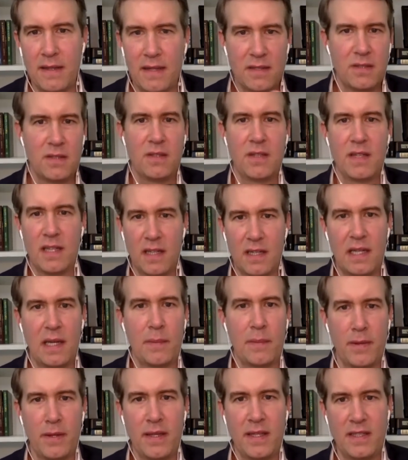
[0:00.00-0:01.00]
And so you get a
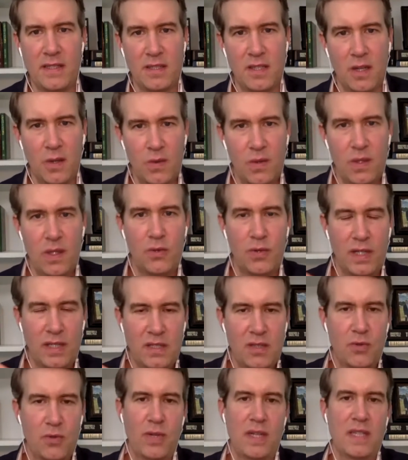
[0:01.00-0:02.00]
couple of these going, it
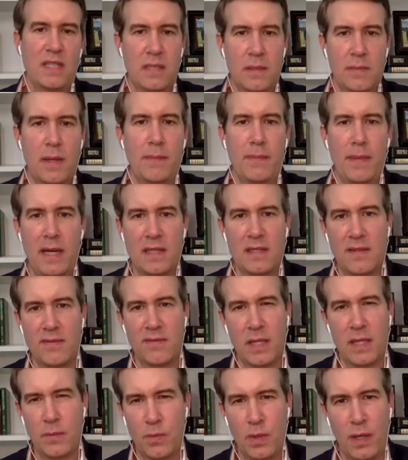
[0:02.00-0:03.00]
creates a great semi-passive
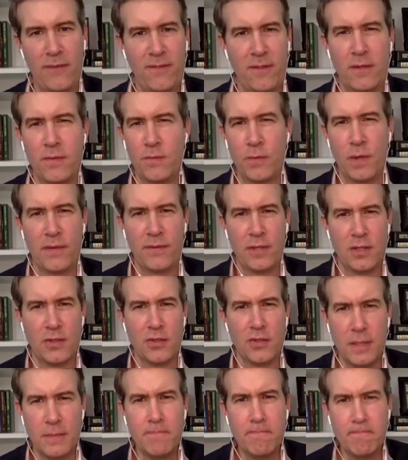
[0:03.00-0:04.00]
type revenue stream.